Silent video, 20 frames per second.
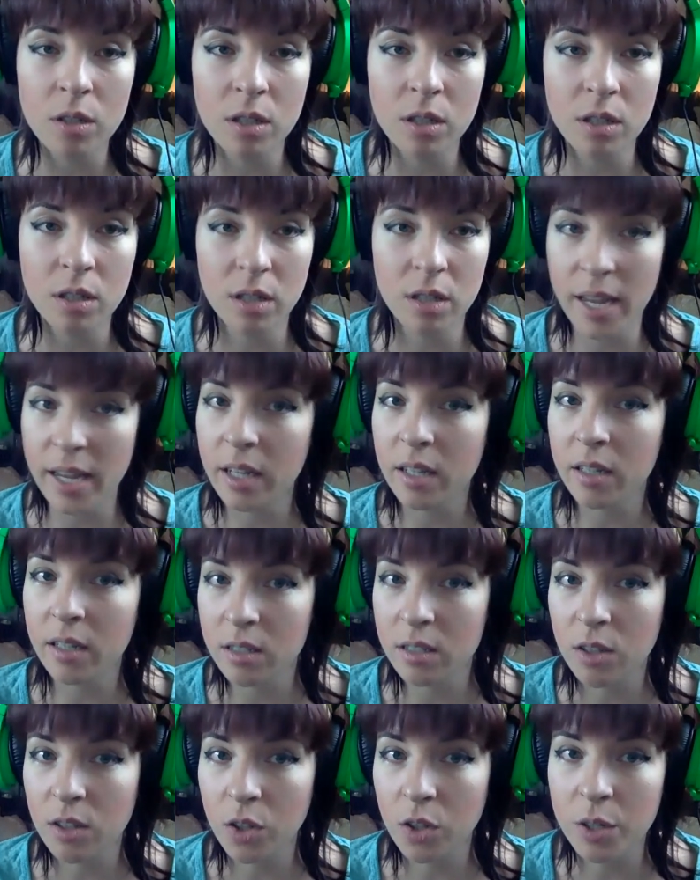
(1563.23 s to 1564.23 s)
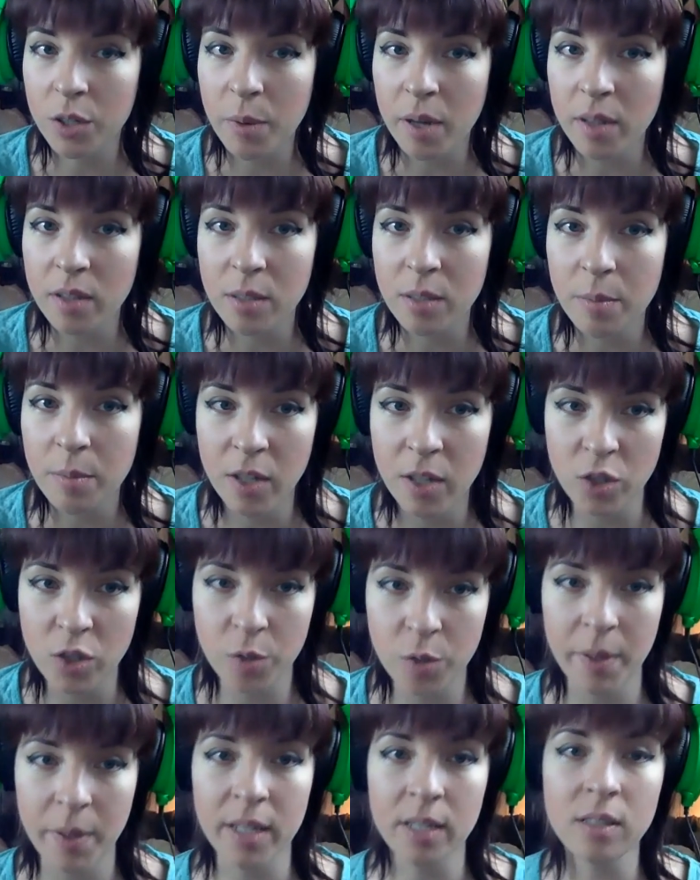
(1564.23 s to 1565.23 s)
like, learn about some
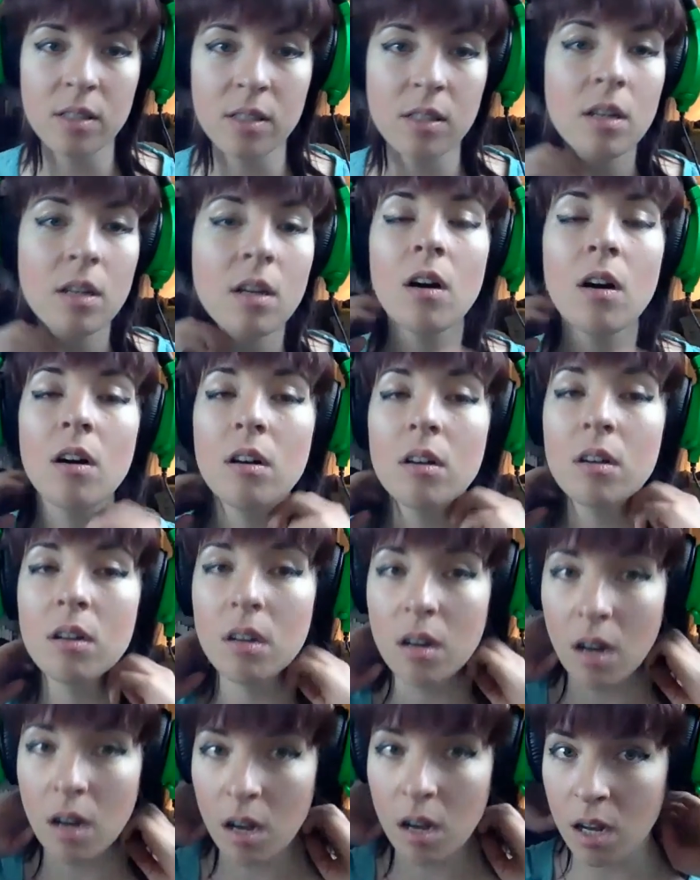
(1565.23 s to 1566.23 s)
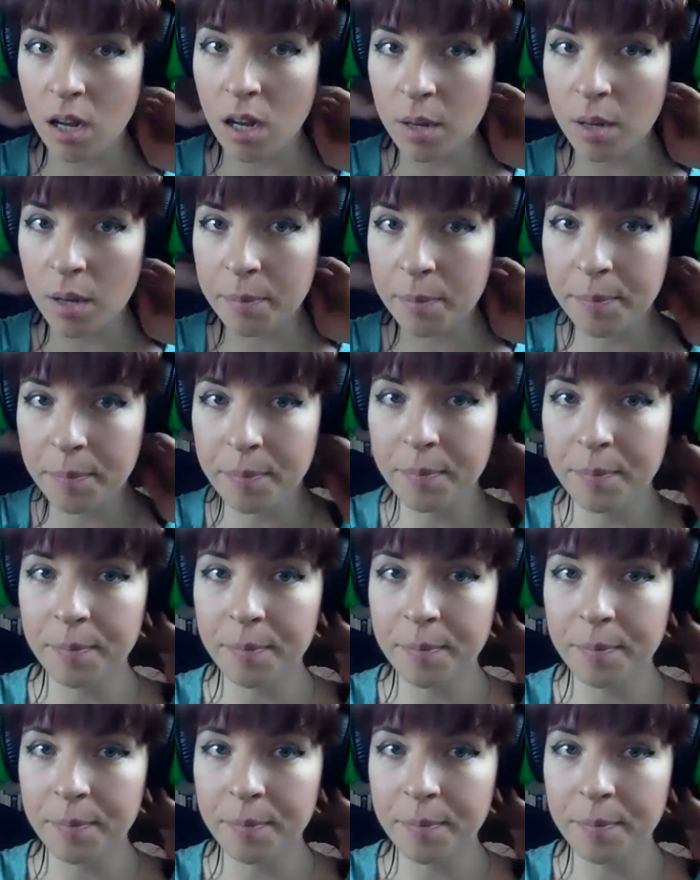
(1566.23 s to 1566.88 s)
measurements. Could